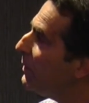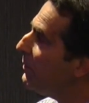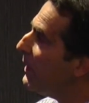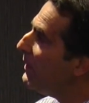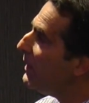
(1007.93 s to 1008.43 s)
we
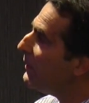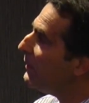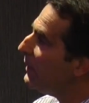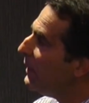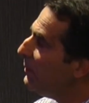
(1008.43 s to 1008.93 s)
found that
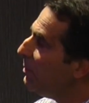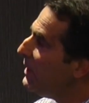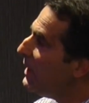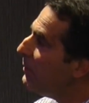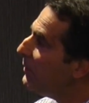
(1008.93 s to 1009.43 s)

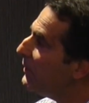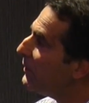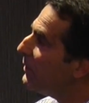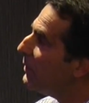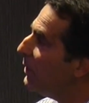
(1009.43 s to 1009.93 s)
SPMs in
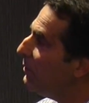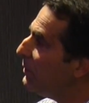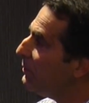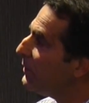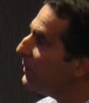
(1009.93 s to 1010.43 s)

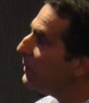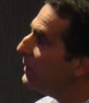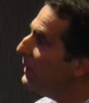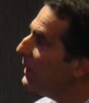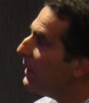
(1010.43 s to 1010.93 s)
synovial fluid